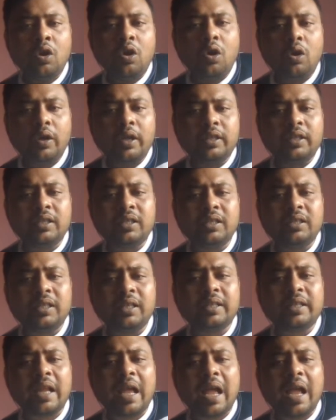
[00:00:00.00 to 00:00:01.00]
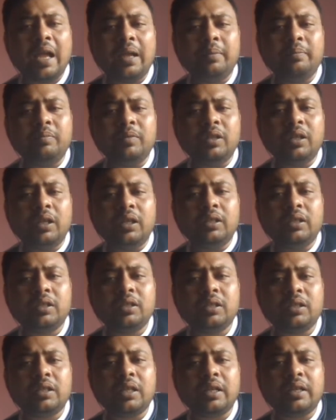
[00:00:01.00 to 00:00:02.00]
Okay, this is the time. This
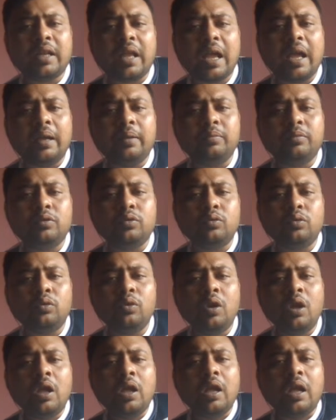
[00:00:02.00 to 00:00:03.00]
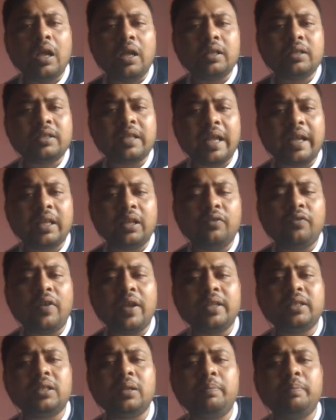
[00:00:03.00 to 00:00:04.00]
is the time to
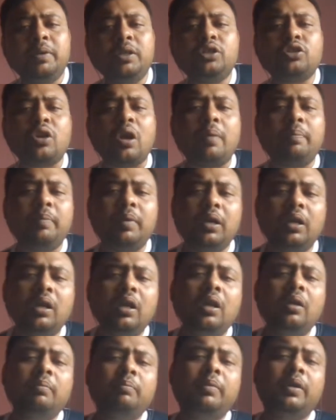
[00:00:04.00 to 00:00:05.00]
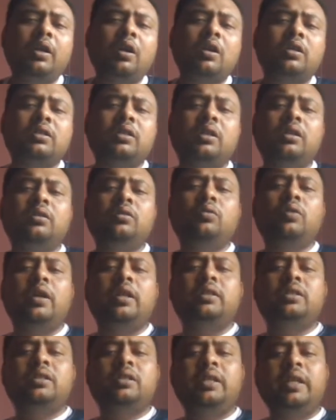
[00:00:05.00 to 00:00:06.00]
sacrifice the bishop, because you
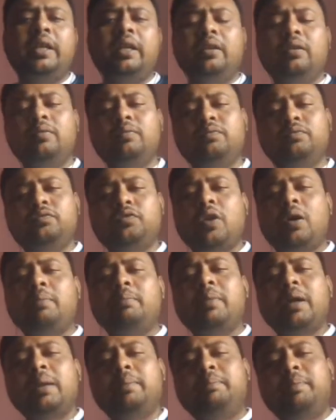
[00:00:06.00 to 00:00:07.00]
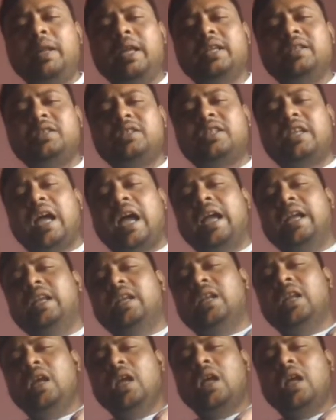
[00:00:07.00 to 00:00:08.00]
can see from my play style,